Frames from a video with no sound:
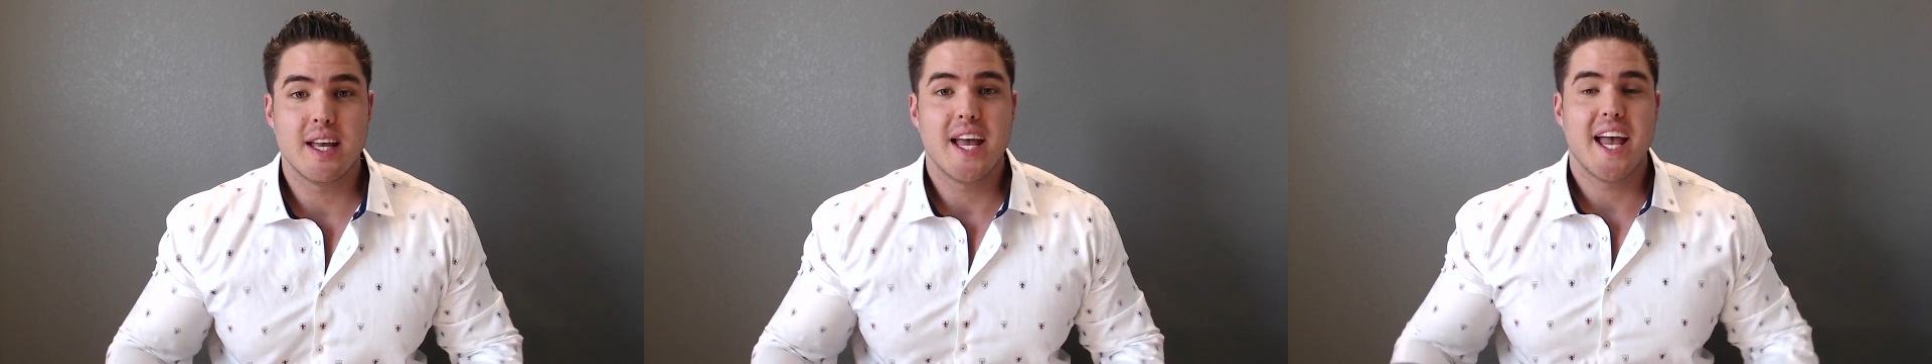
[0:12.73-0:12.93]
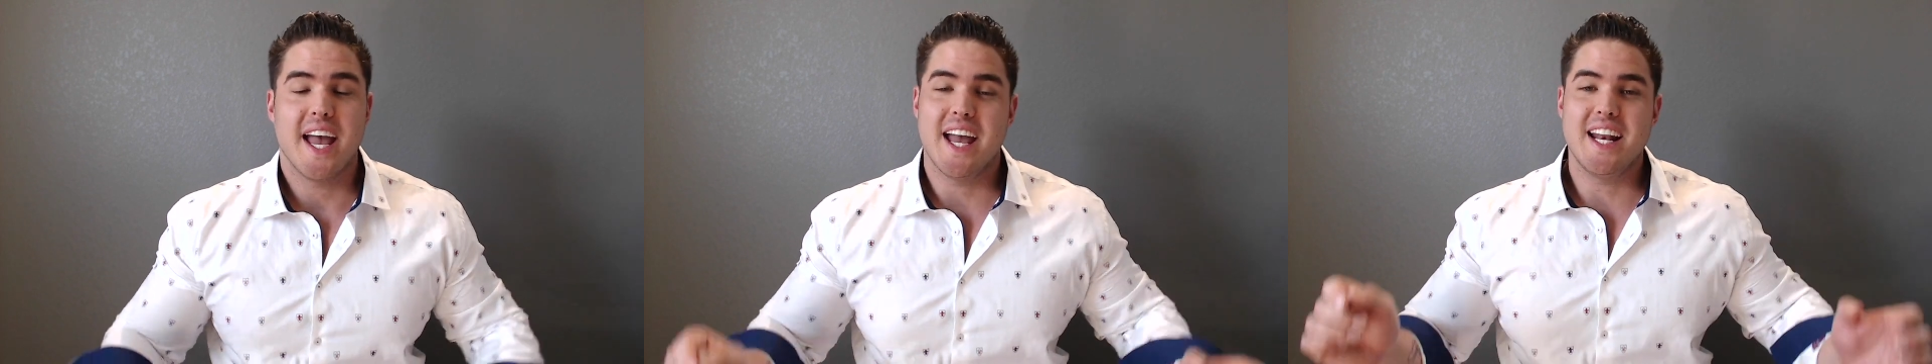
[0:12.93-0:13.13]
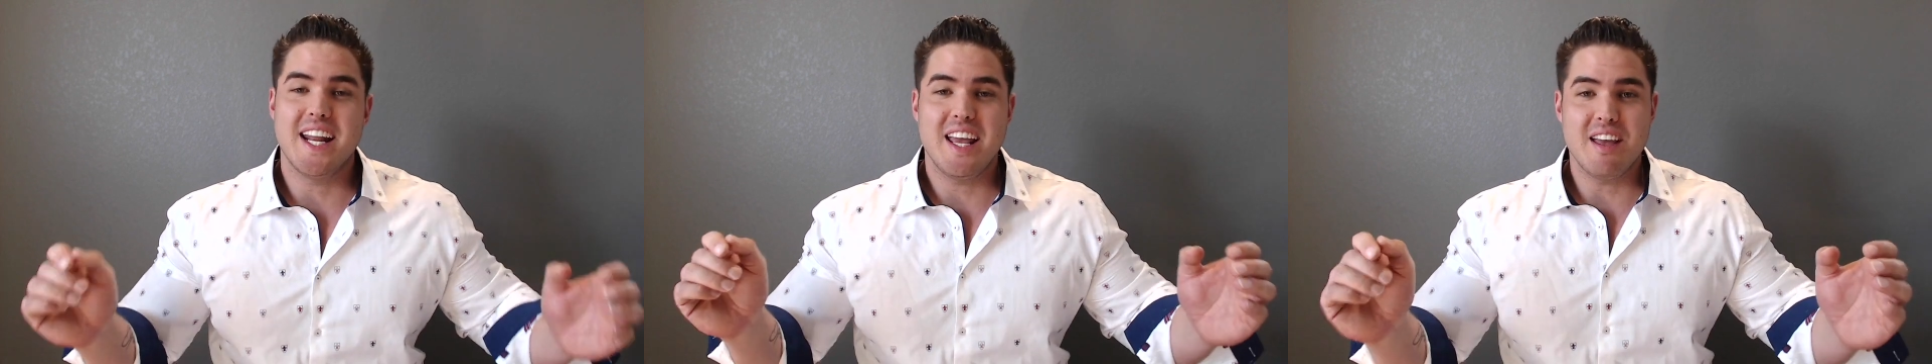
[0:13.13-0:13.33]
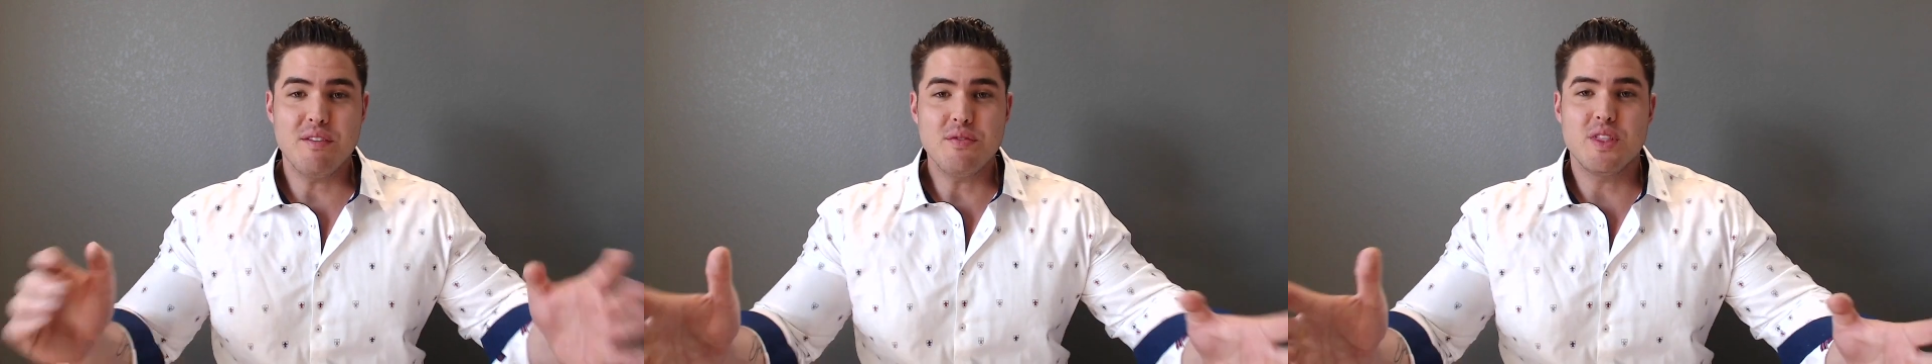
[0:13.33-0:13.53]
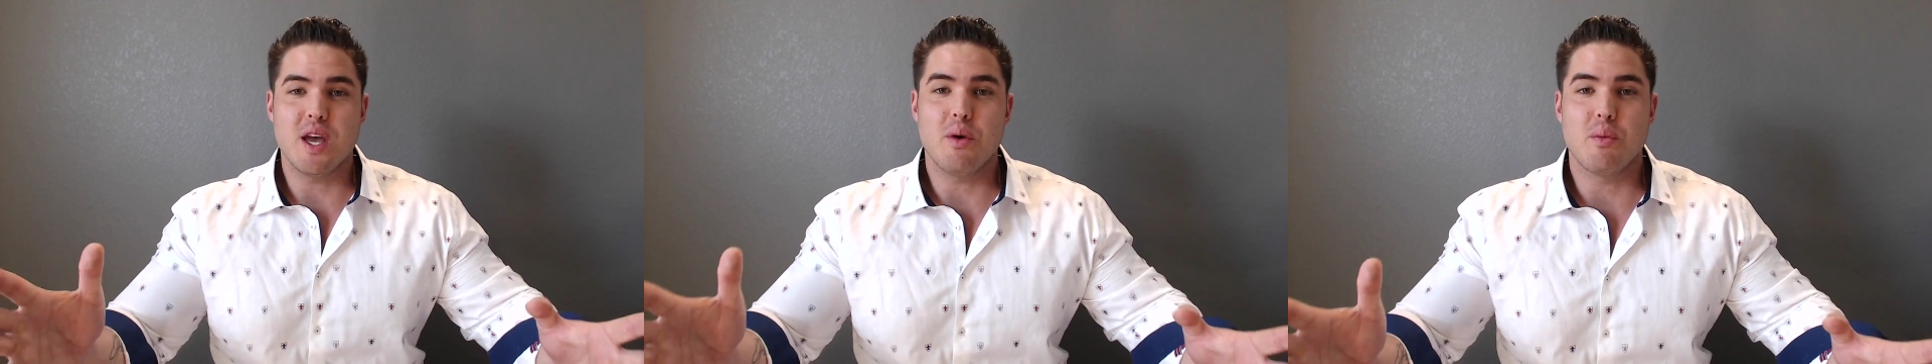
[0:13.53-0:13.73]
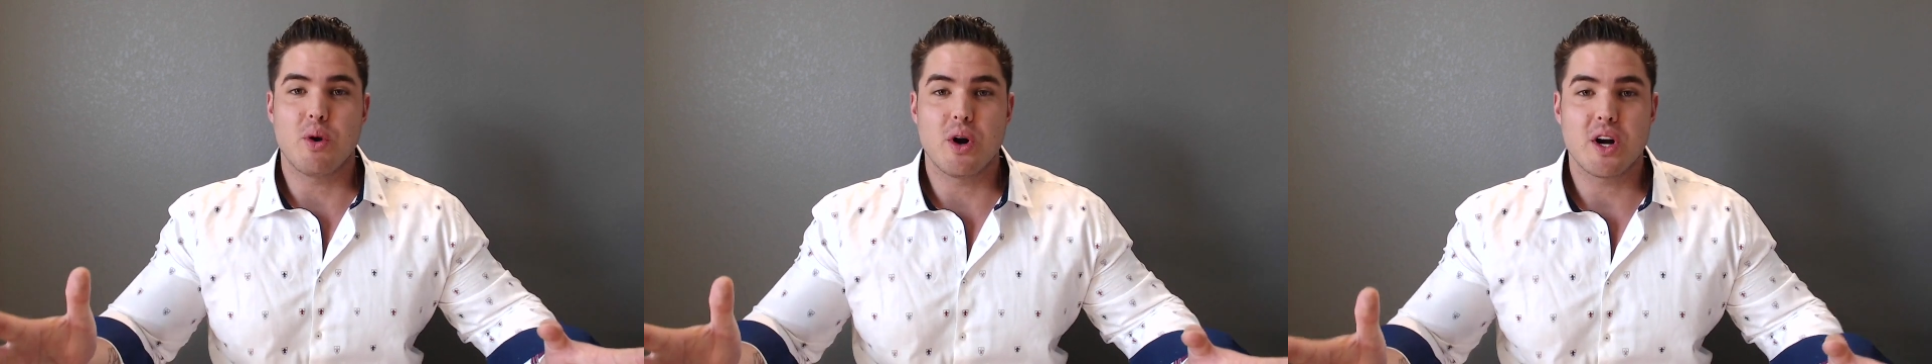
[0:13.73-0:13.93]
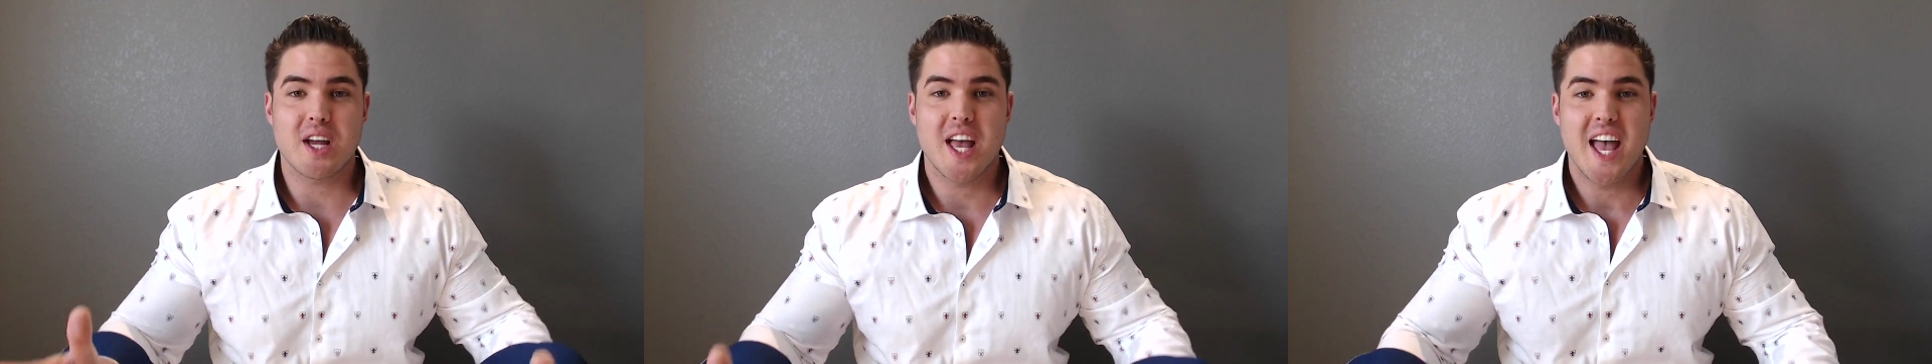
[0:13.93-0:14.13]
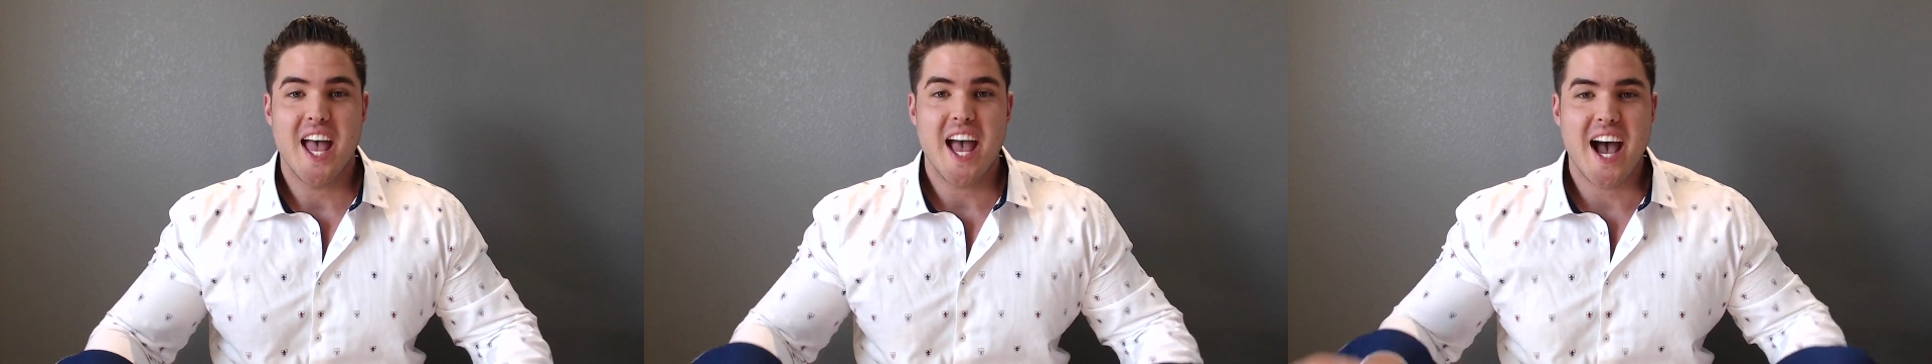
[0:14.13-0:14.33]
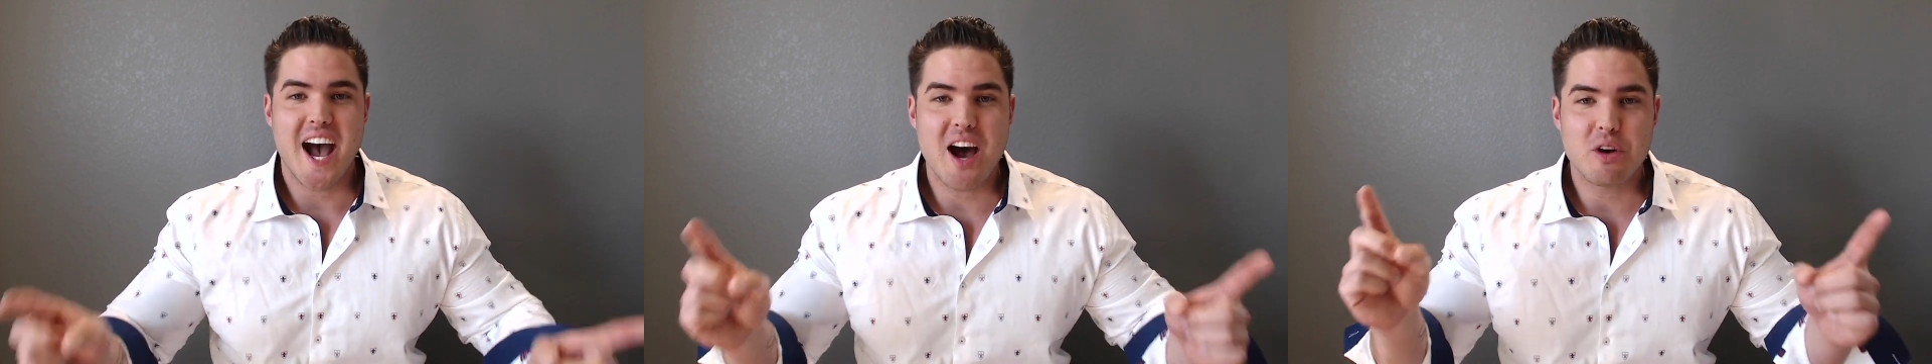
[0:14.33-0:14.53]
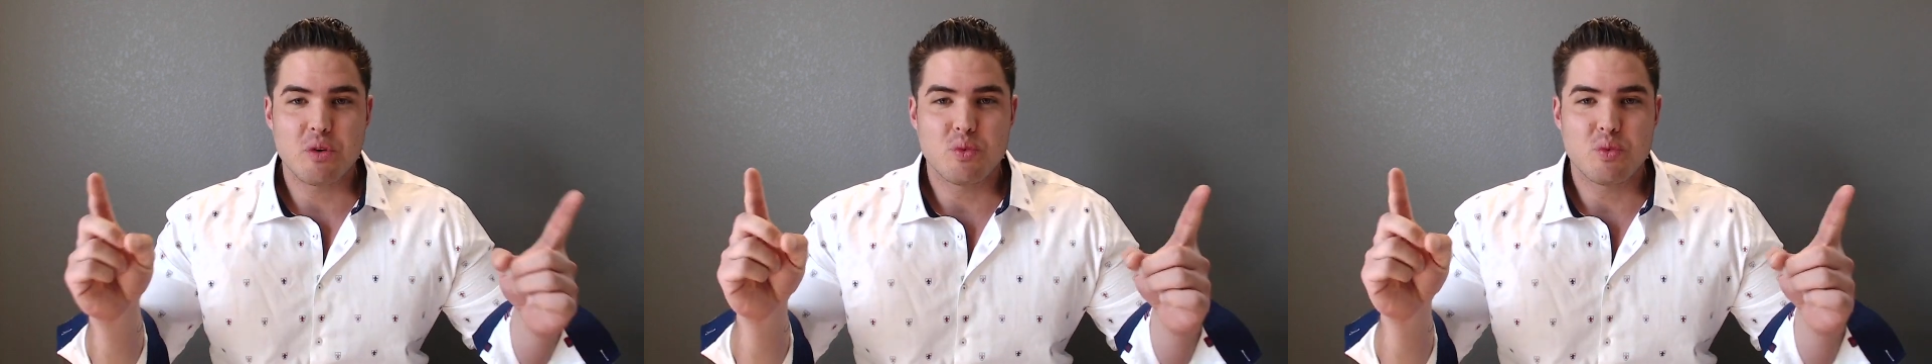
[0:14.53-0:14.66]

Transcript: and if they work, how